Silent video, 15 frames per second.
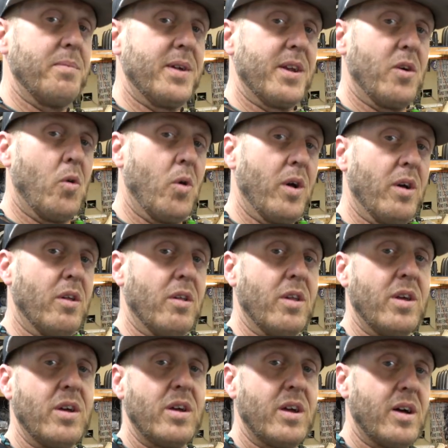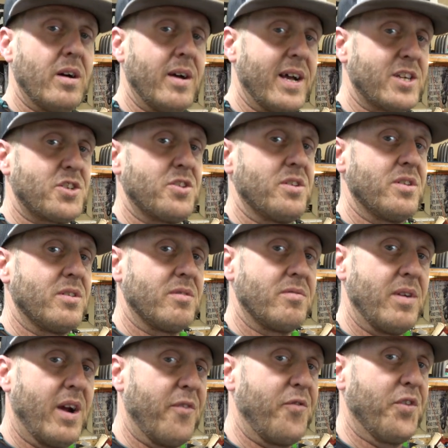bit of oil, extra
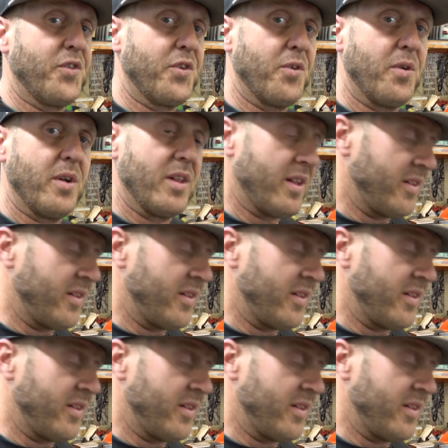air filter oil